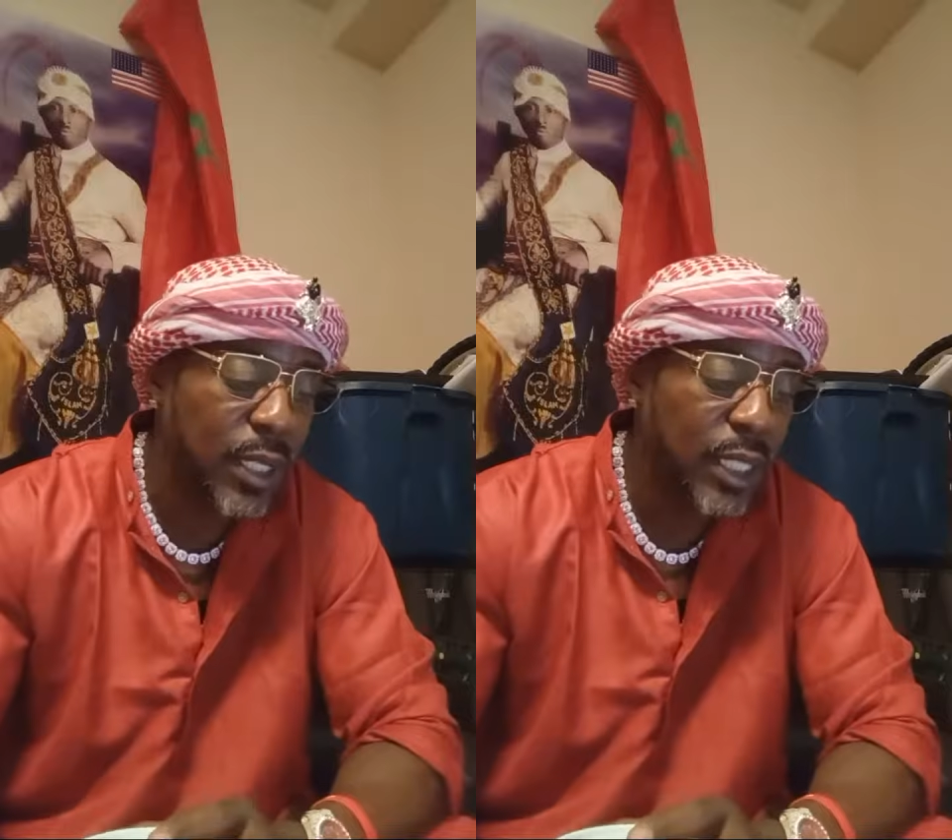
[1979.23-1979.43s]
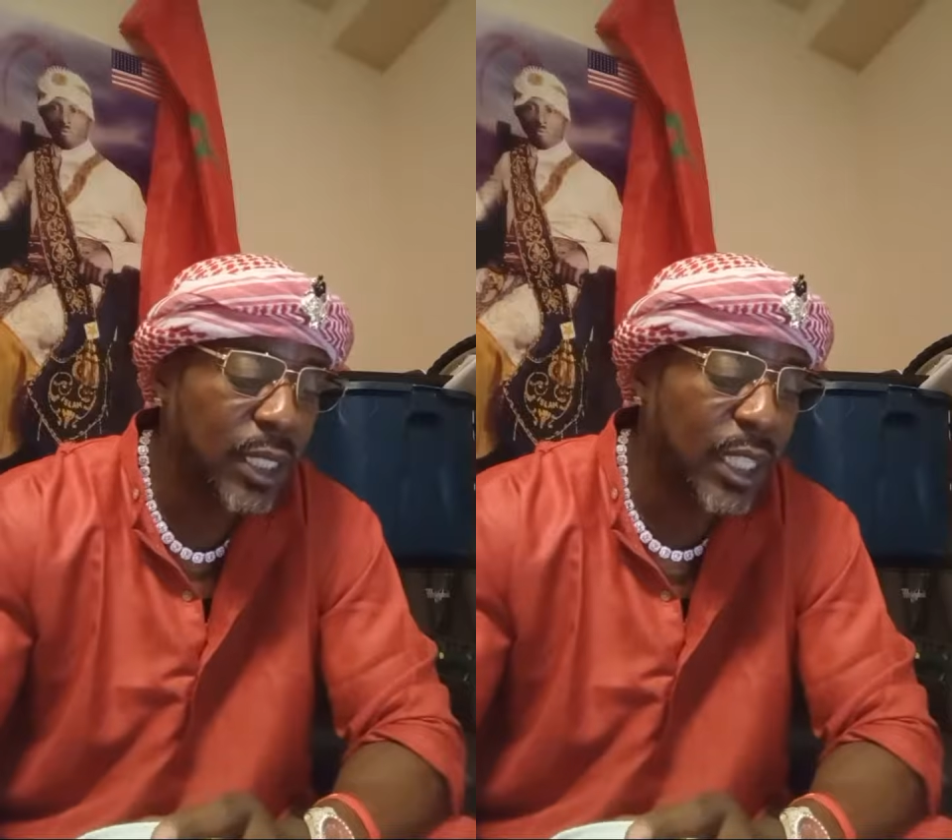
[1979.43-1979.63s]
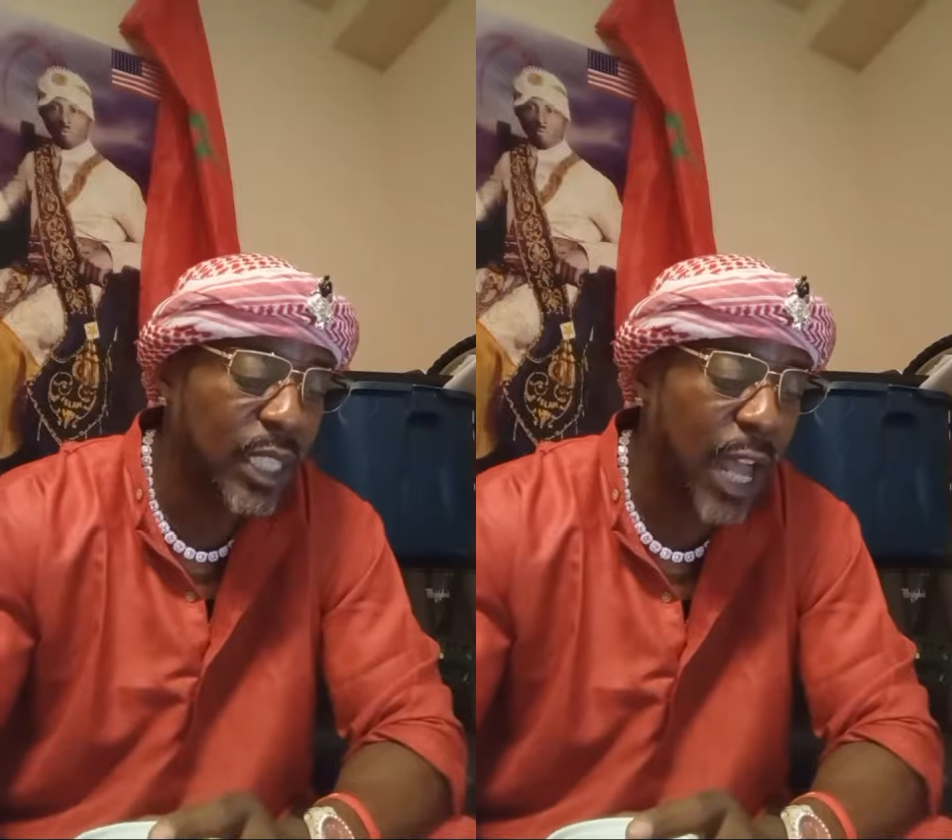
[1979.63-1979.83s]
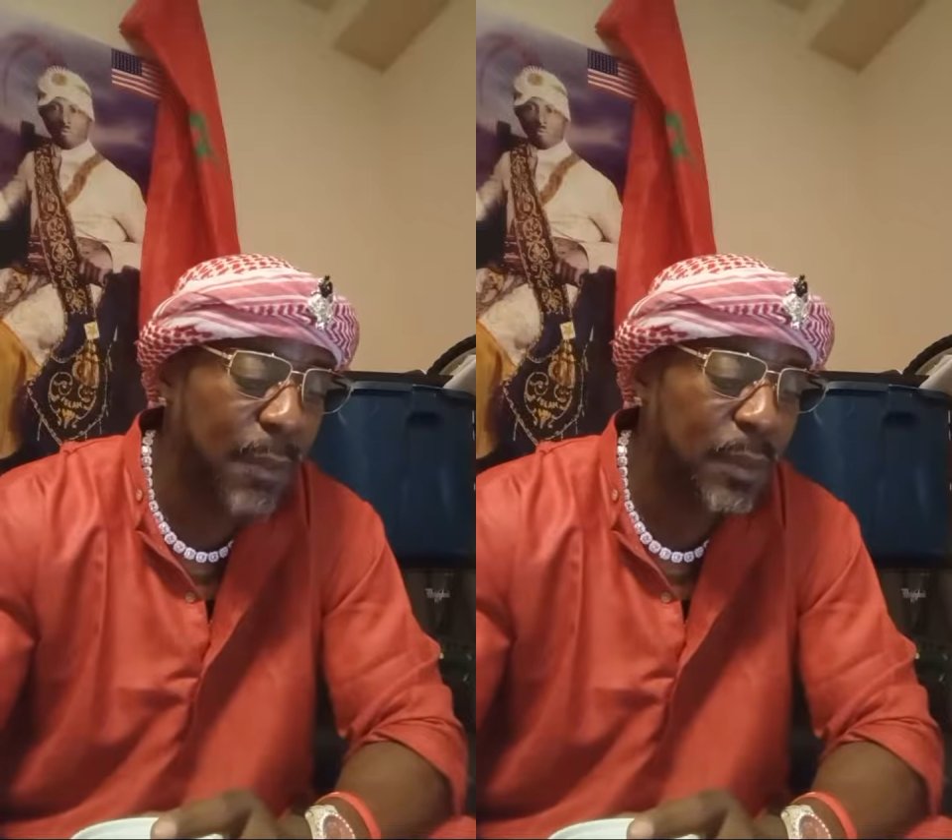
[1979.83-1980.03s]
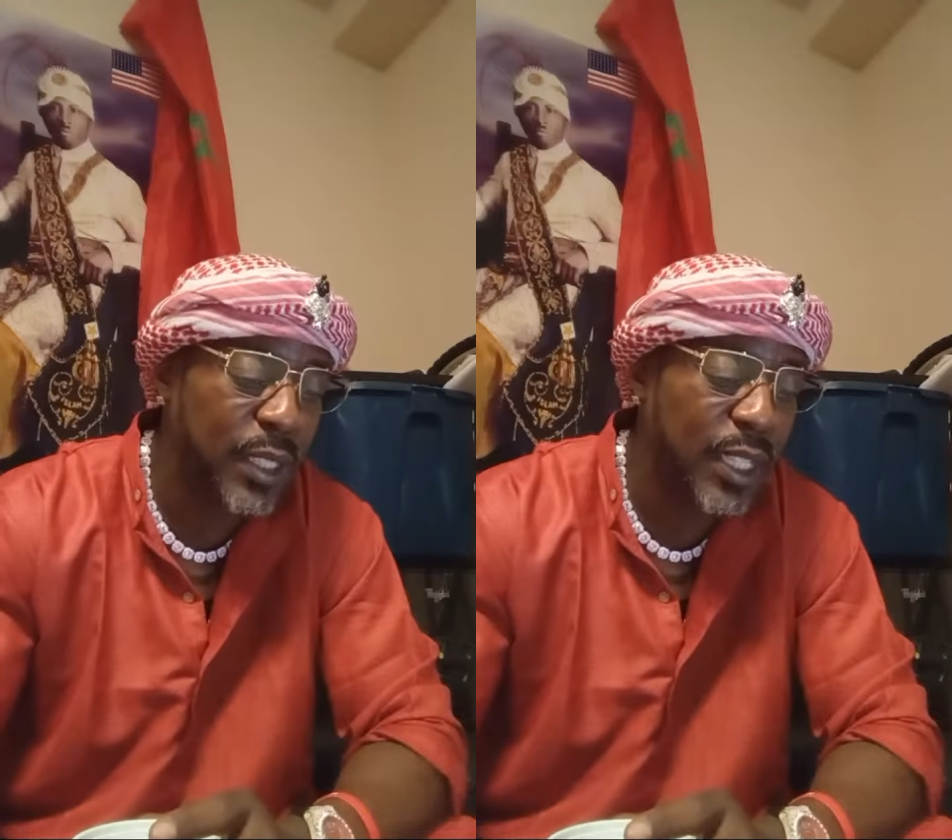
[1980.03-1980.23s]
such
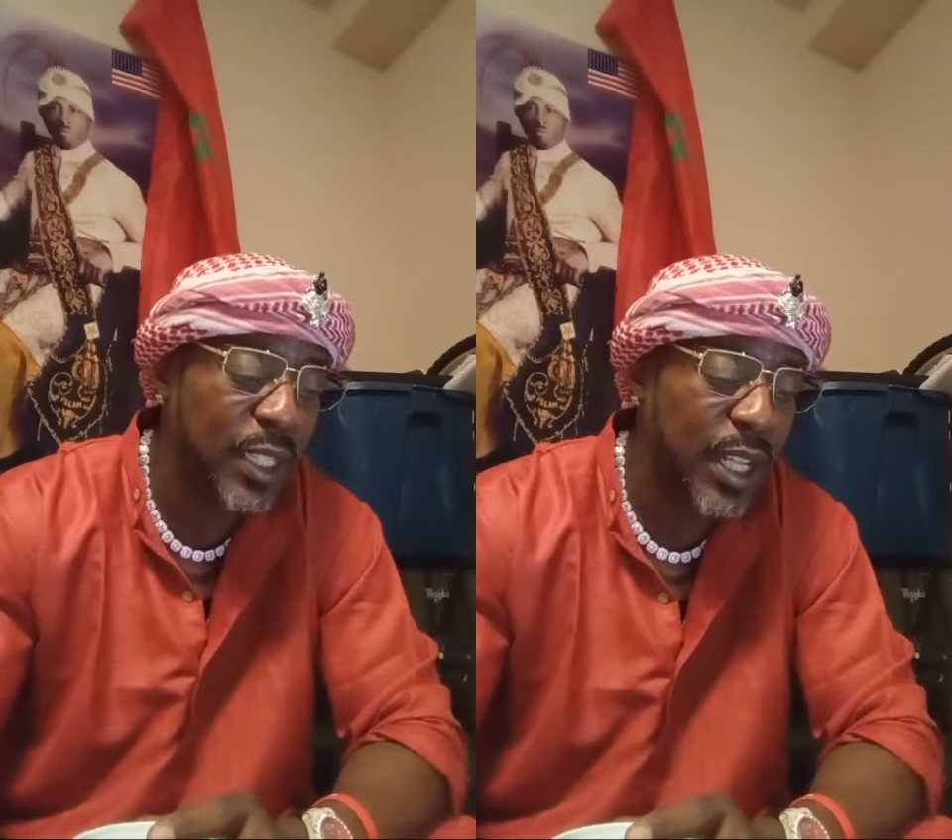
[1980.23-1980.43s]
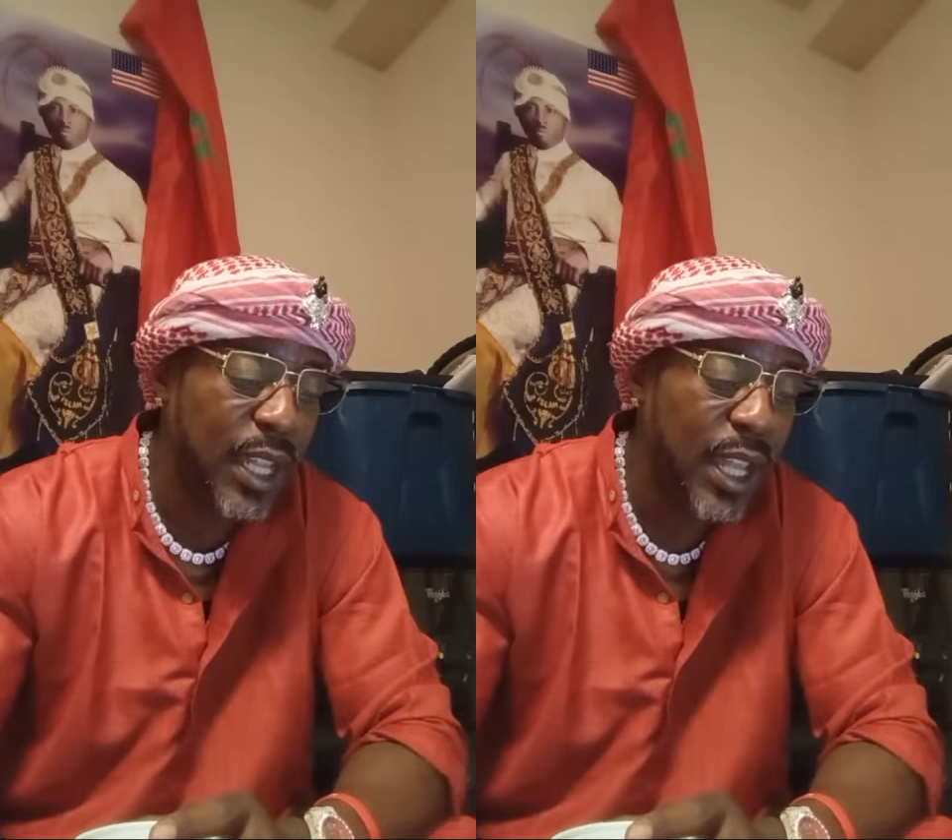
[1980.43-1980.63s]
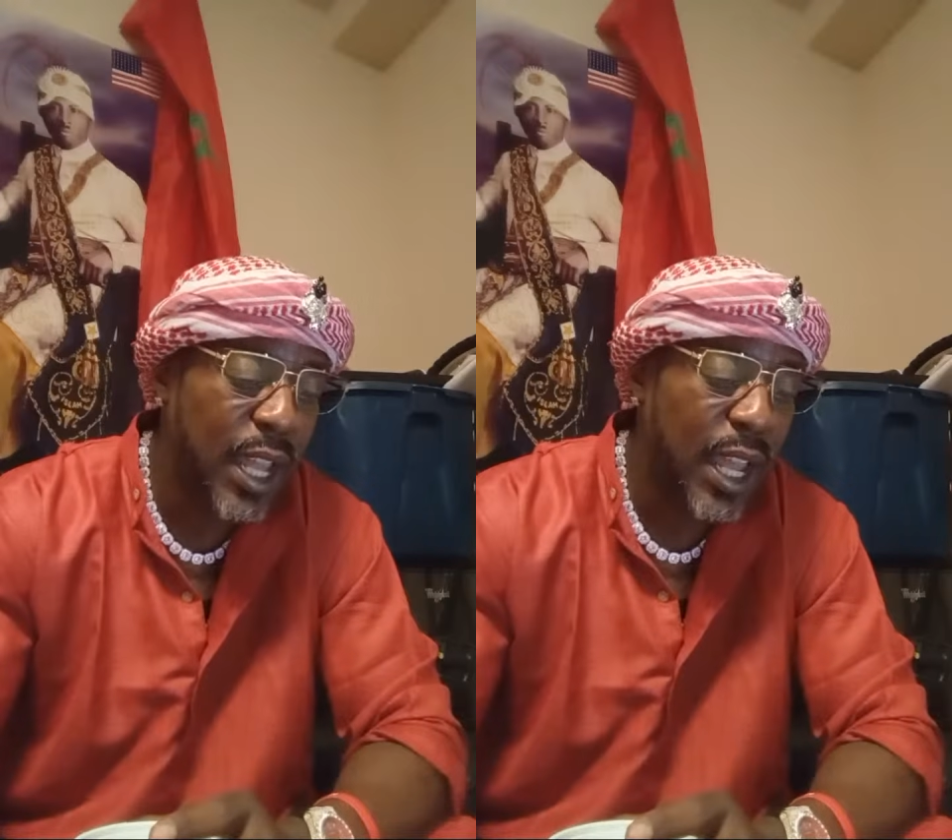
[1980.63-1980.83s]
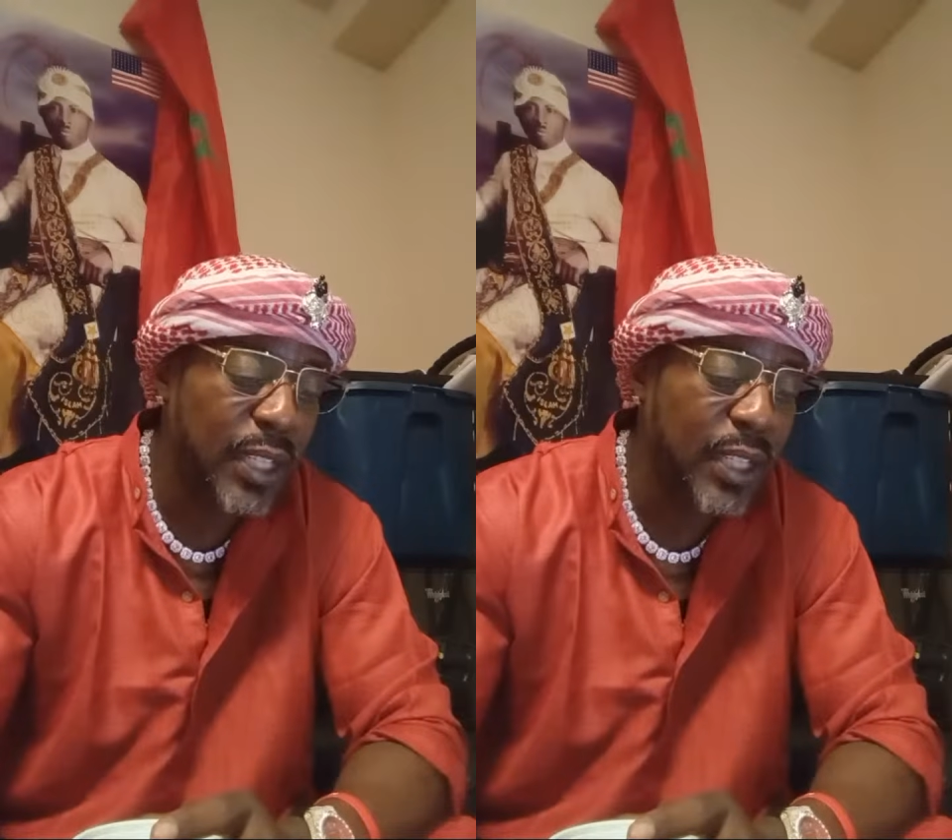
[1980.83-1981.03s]
opposition has